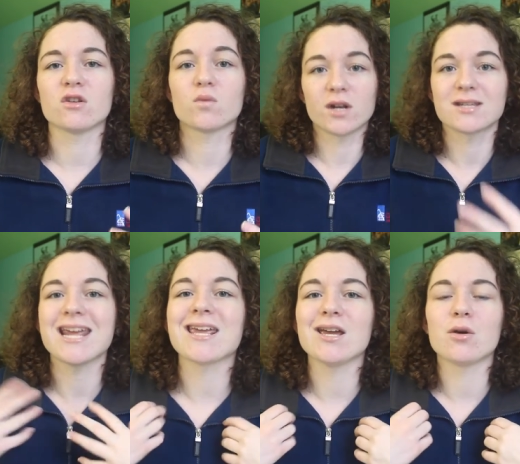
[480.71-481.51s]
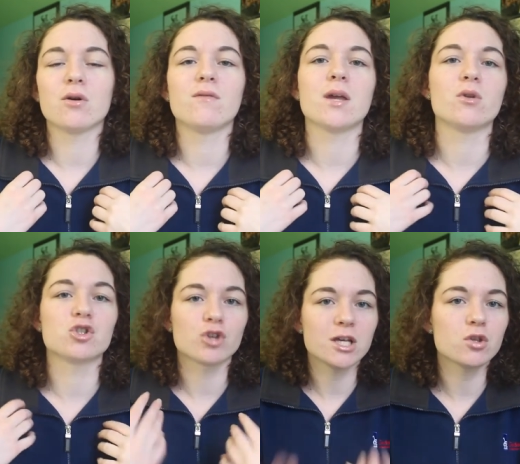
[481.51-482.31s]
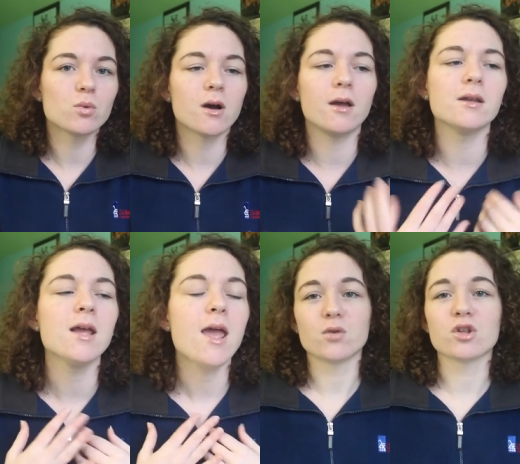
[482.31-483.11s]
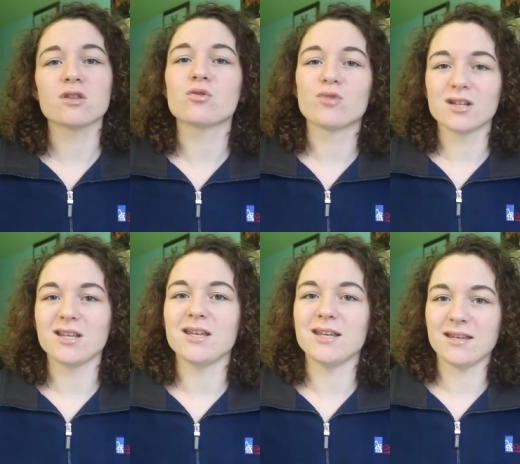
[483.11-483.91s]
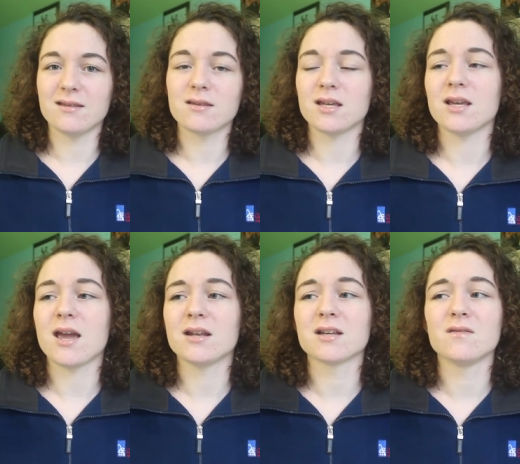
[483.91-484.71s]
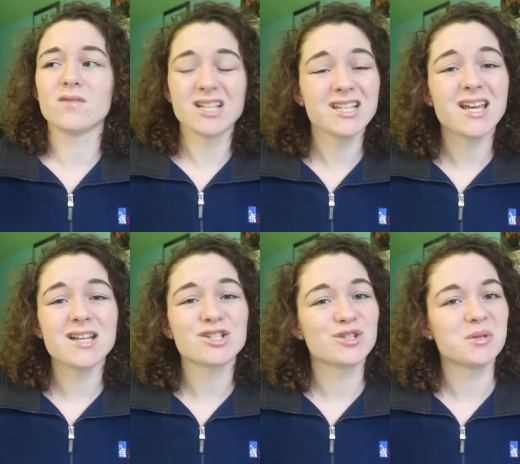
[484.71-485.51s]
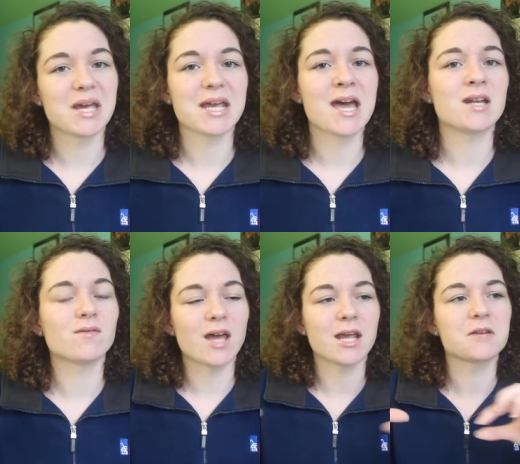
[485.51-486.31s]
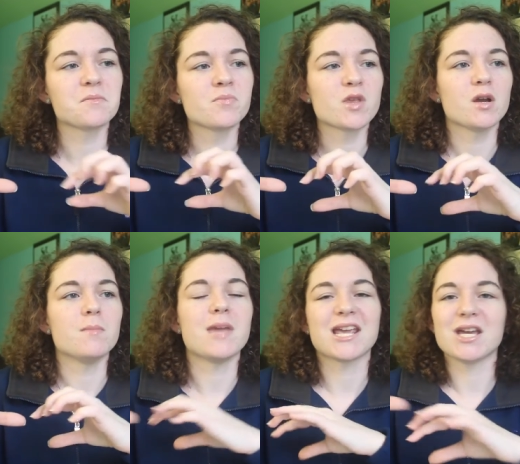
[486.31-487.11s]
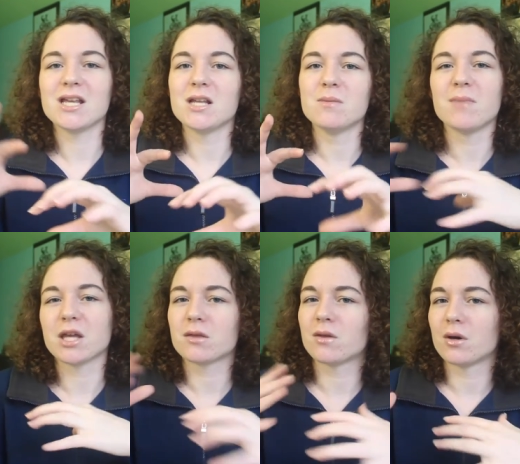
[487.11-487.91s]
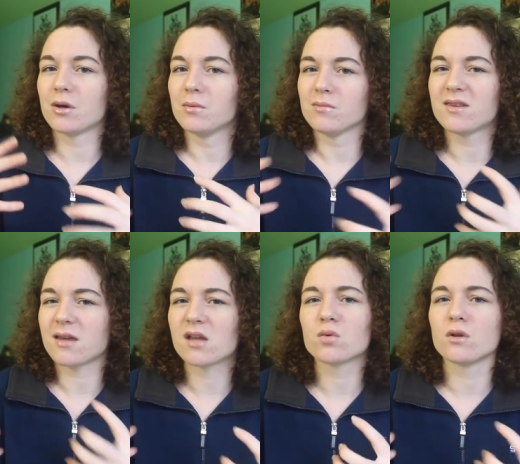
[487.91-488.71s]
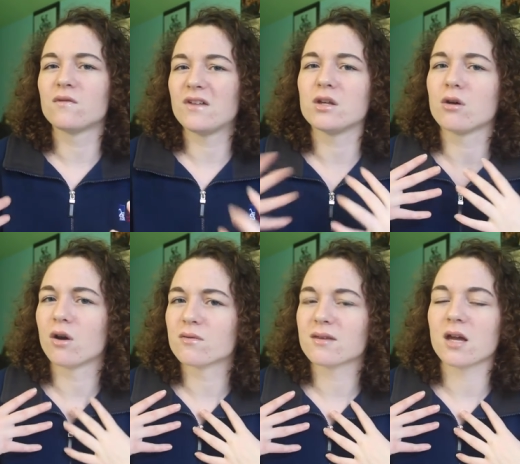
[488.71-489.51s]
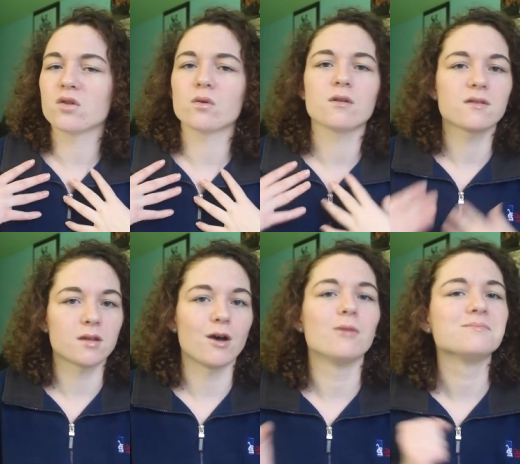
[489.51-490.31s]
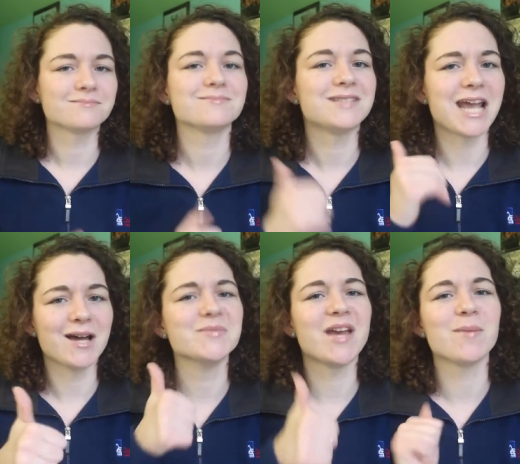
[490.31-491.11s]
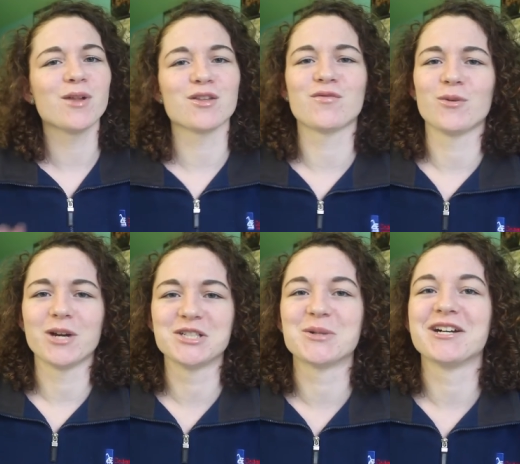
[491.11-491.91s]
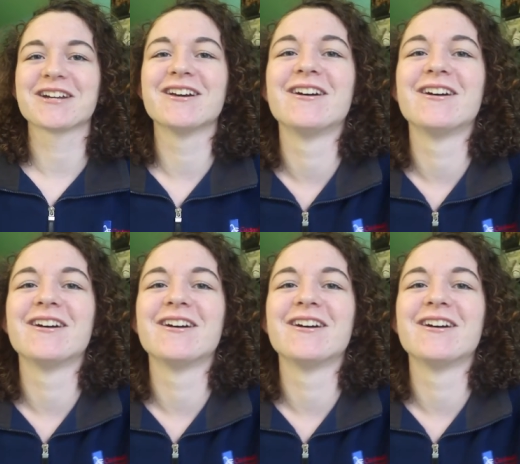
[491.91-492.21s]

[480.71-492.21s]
just want to take it or if they want to trade you one. It was just really easy and convenient to like kind of like make it make the schedule fit your own schedule so yeah, A plus for when to work.